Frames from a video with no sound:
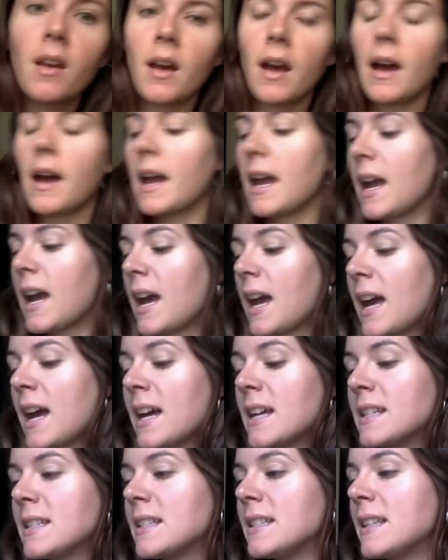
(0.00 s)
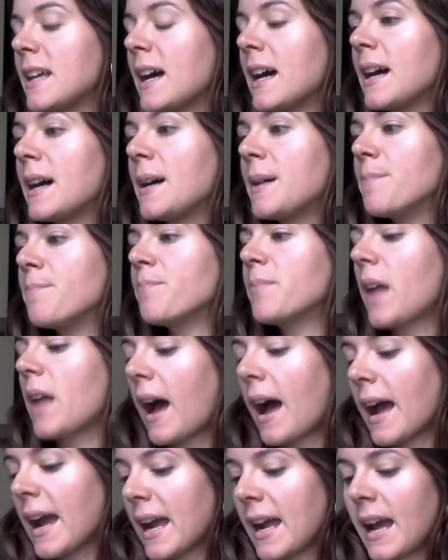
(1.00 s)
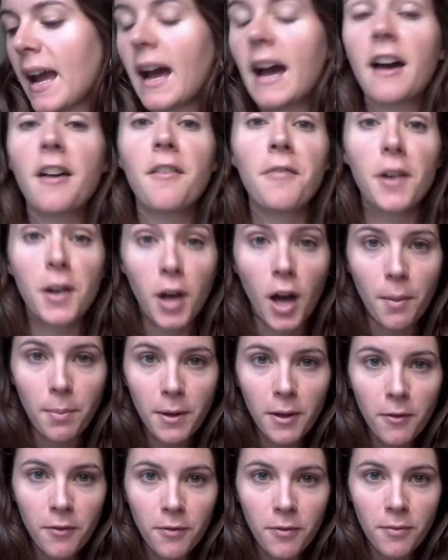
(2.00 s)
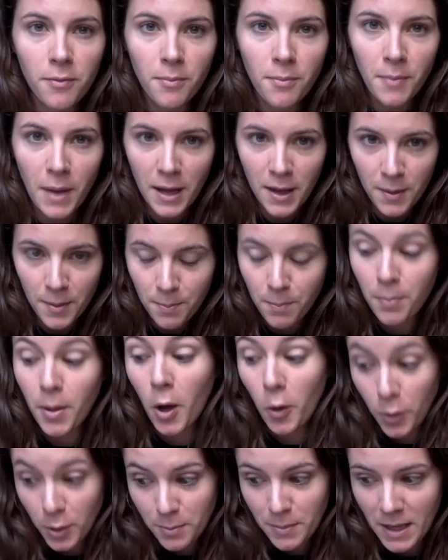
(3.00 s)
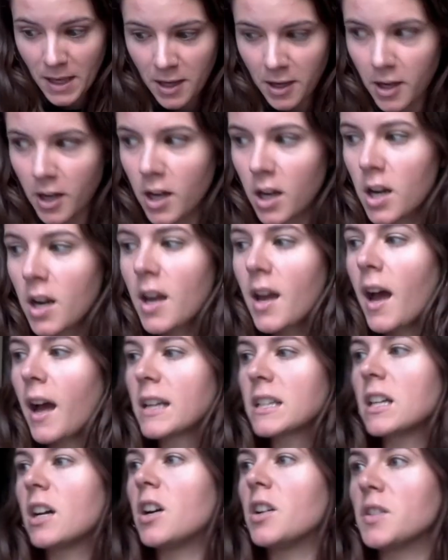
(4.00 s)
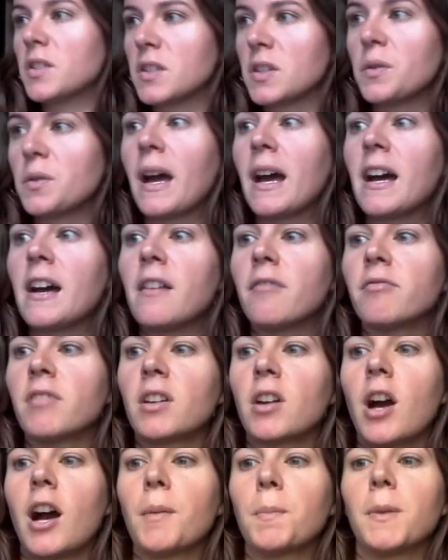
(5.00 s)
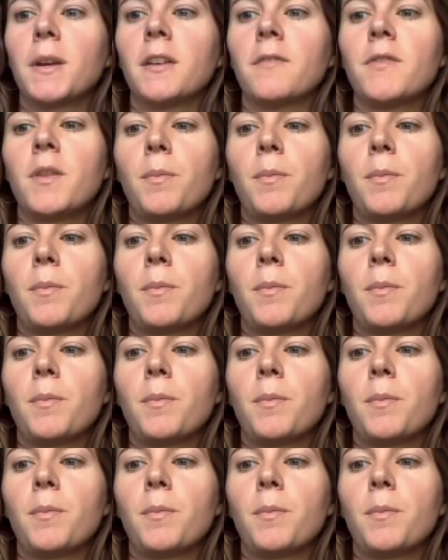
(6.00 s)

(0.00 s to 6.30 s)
And I have a copy of my poem here. I also have the copy of the